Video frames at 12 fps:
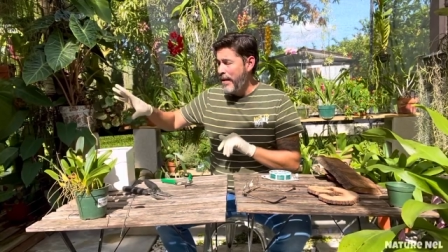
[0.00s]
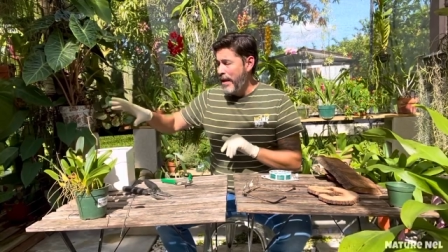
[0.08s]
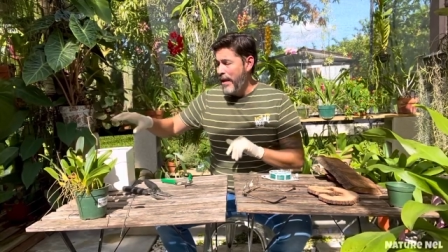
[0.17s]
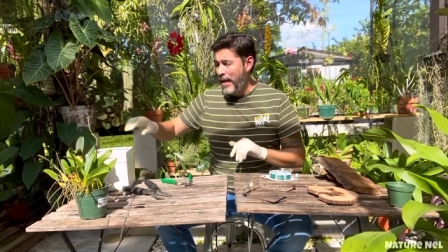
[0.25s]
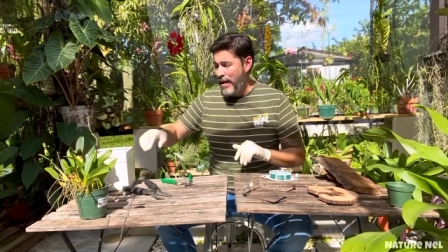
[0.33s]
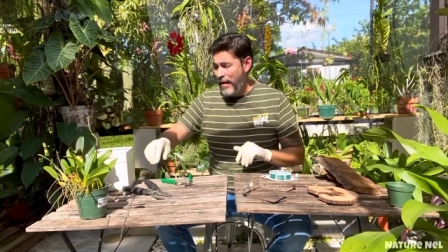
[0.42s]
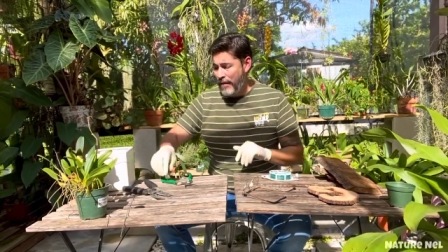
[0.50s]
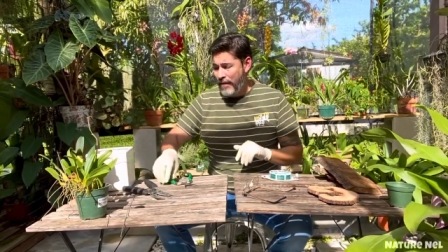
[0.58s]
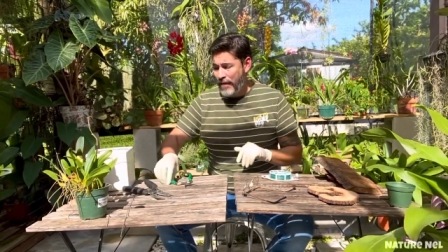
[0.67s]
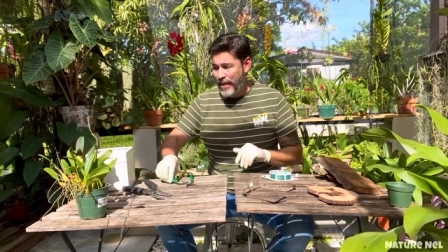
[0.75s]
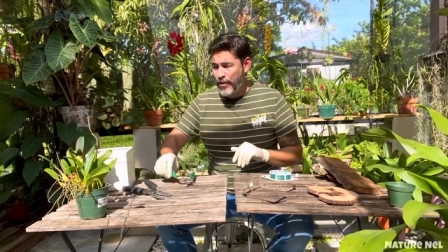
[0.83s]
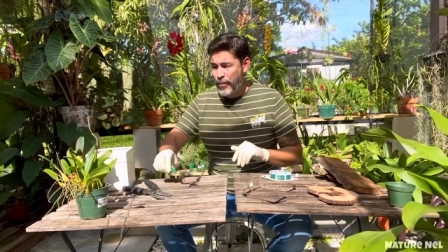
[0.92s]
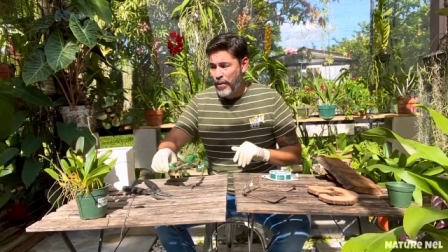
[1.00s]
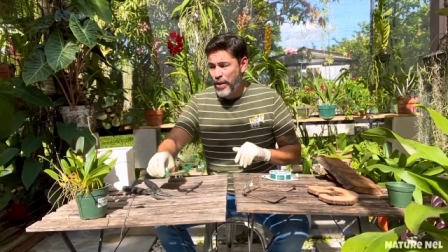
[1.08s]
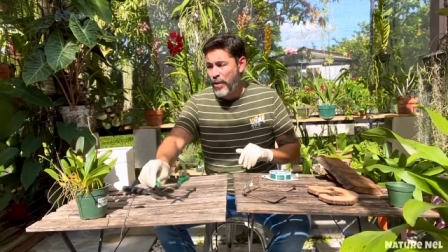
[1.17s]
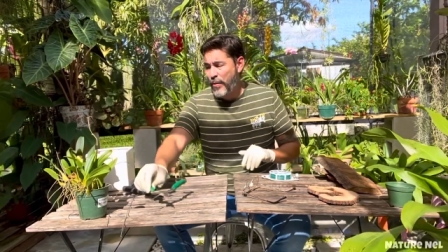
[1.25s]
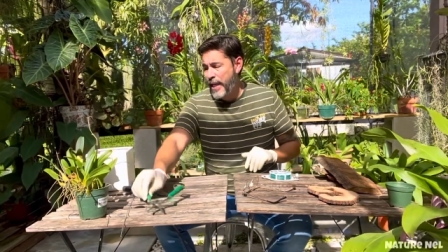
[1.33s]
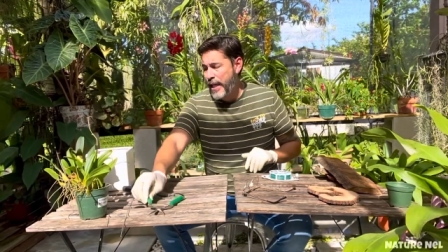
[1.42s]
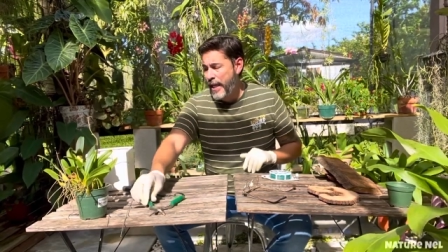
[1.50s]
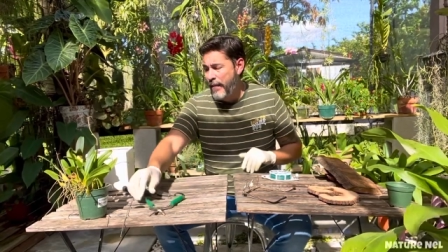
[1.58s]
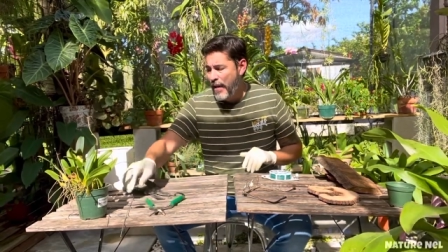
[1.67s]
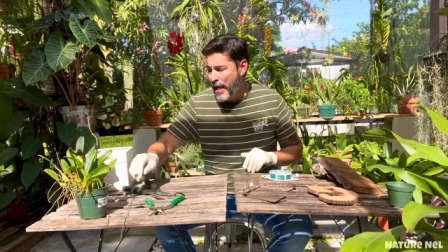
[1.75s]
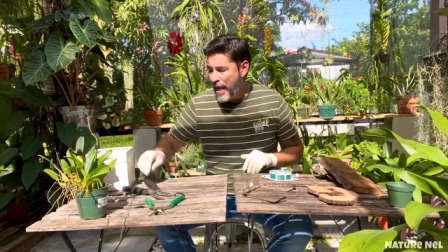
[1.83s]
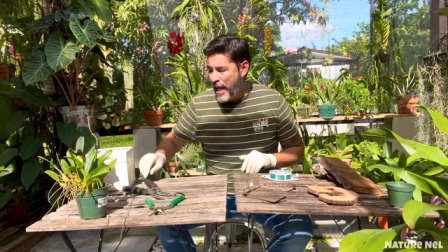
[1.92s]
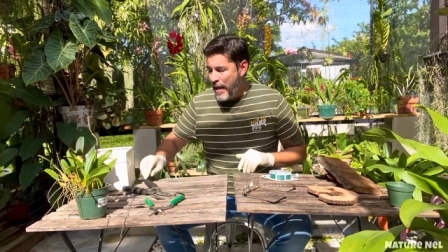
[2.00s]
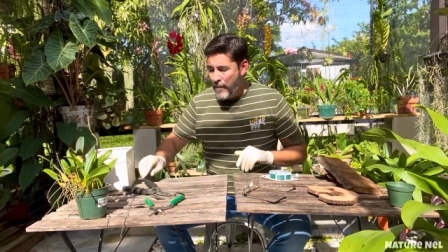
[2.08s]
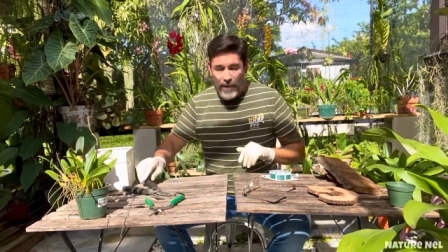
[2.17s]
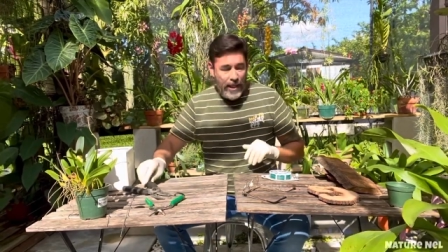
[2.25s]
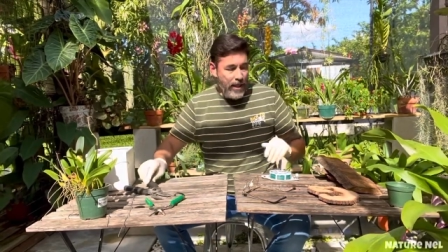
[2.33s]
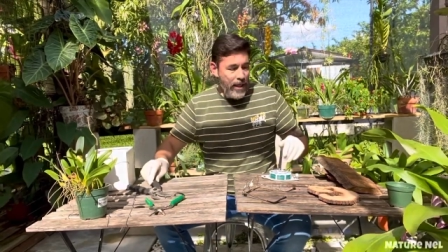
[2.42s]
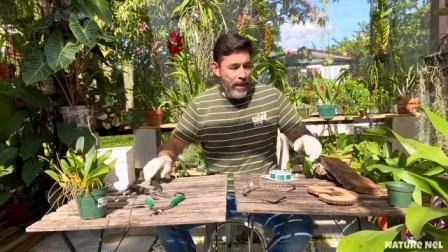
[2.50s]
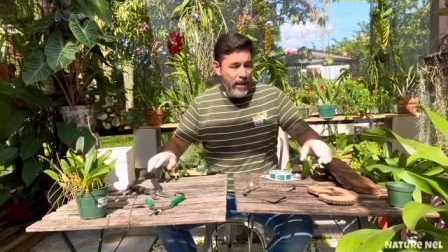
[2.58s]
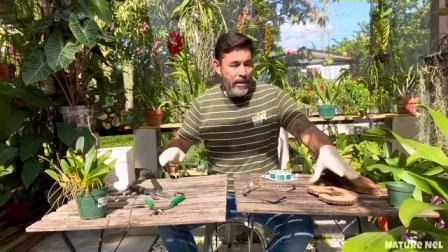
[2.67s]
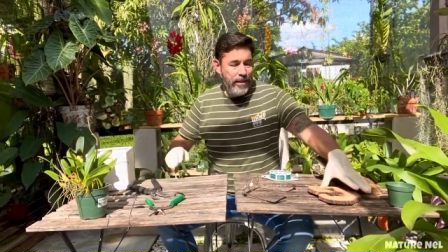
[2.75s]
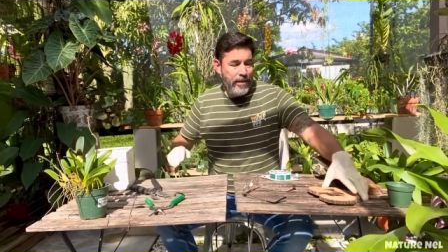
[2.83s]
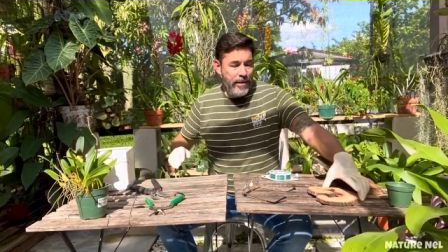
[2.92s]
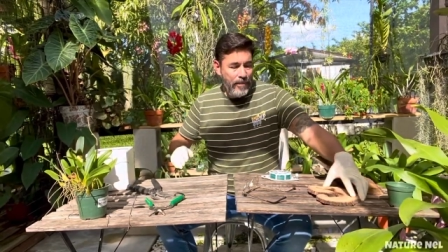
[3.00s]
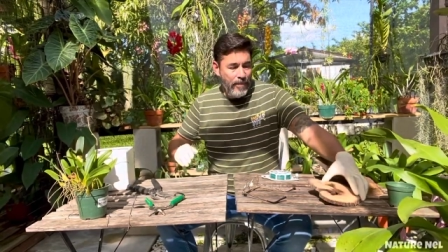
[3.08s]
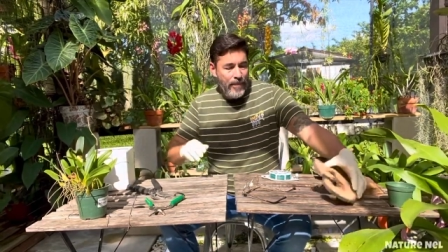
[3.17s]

uh, fixed one already because